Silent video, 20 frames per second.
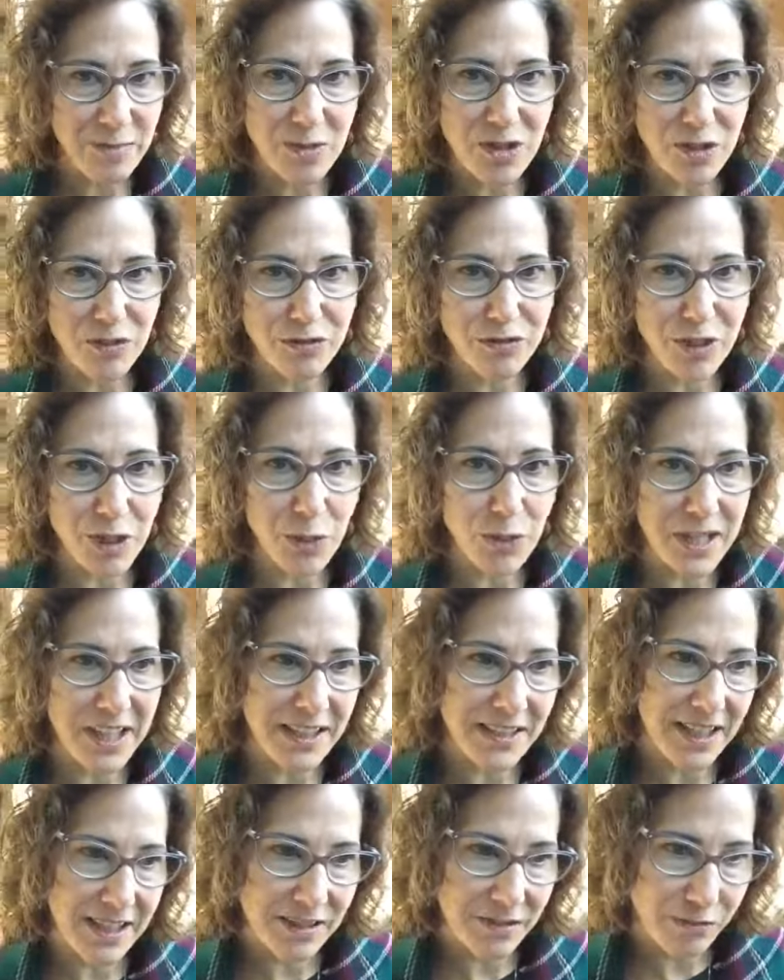So flowing
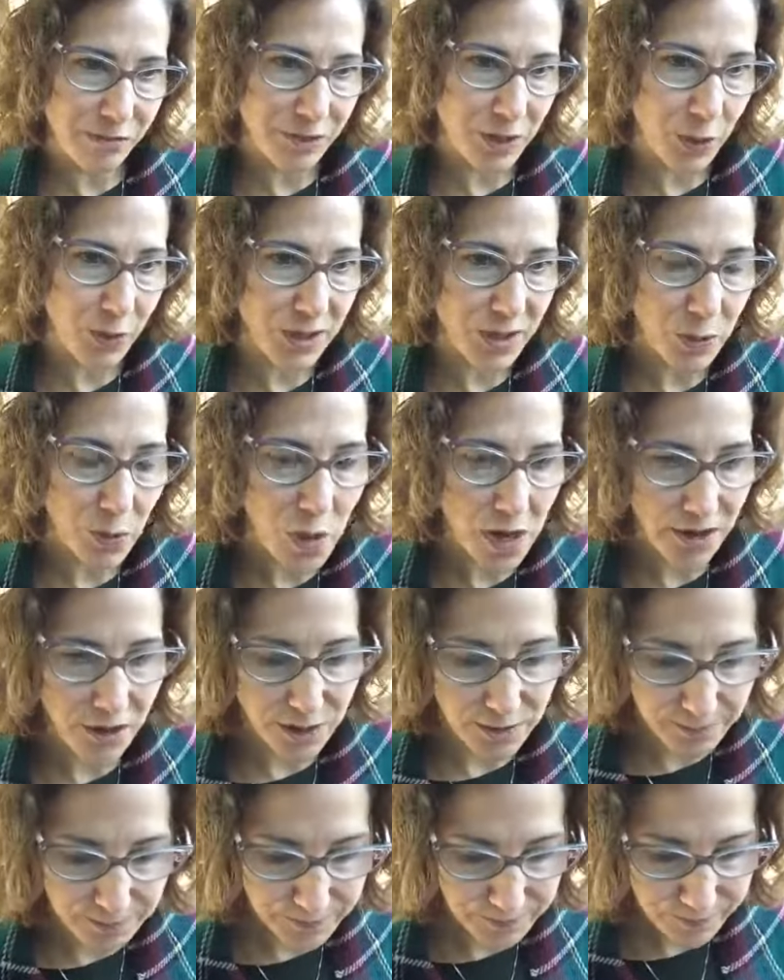like flowing
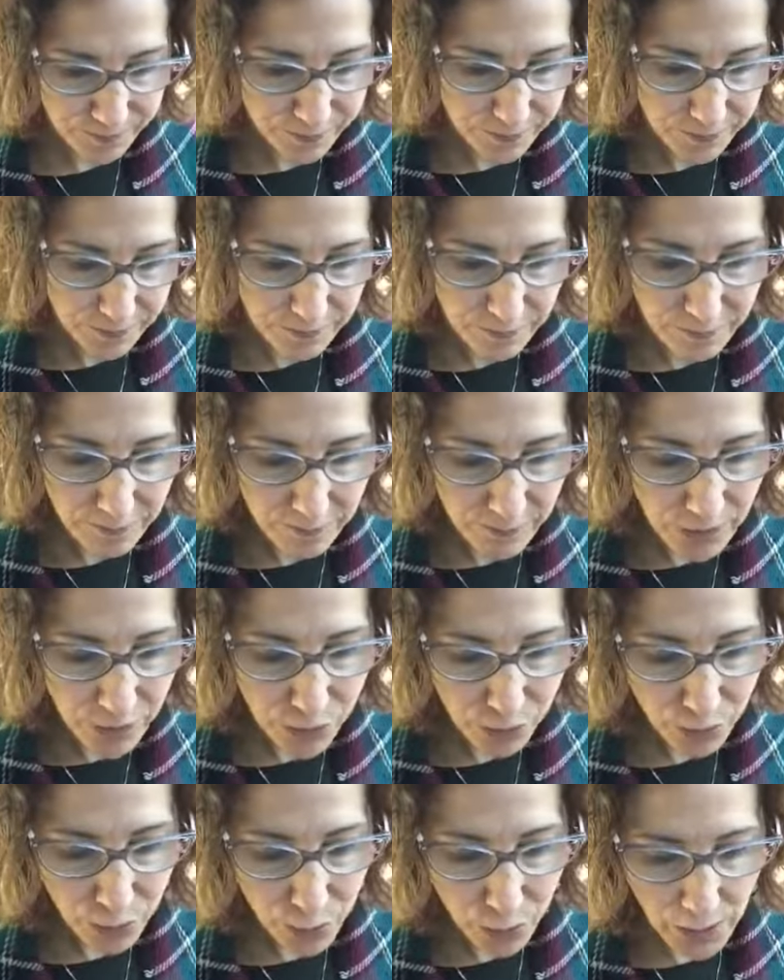water
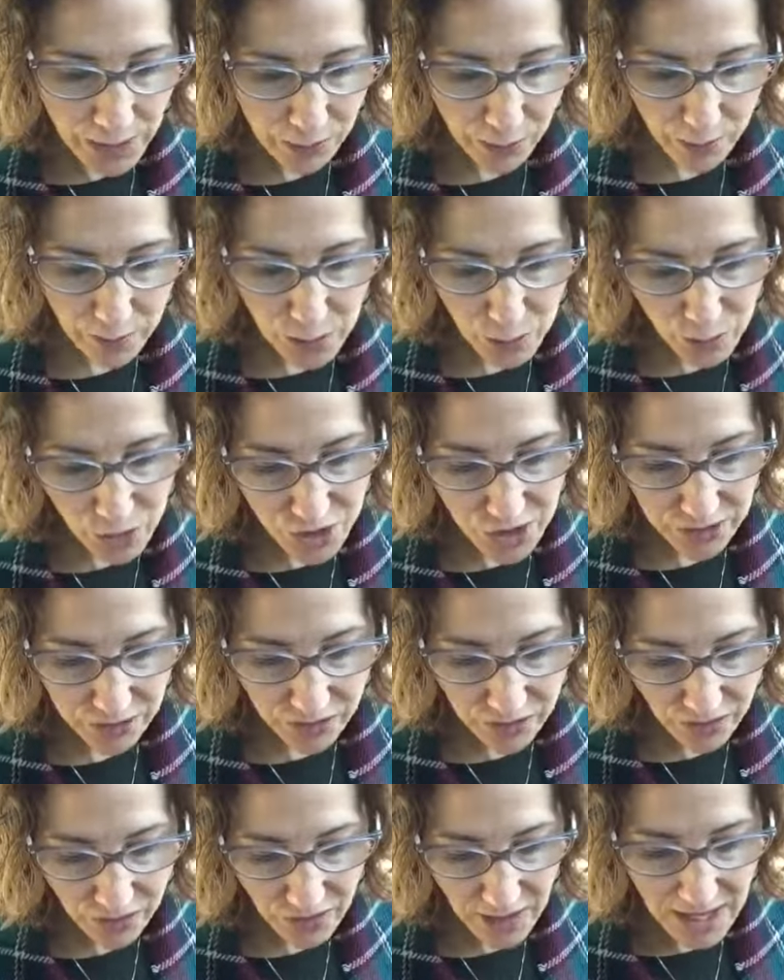through our
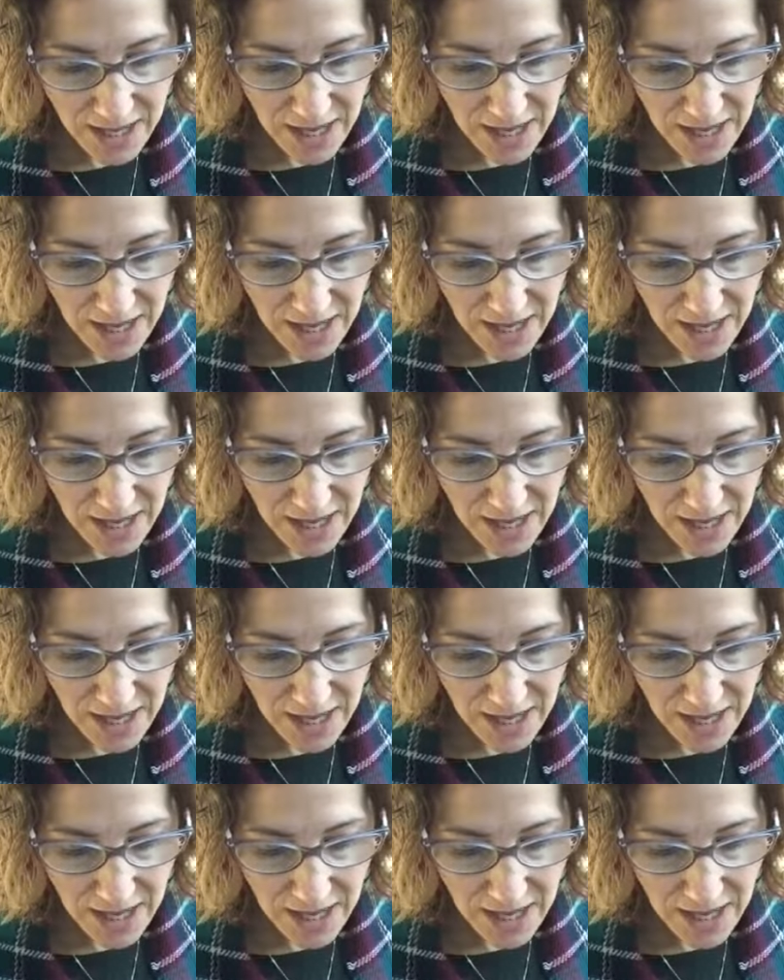emotions.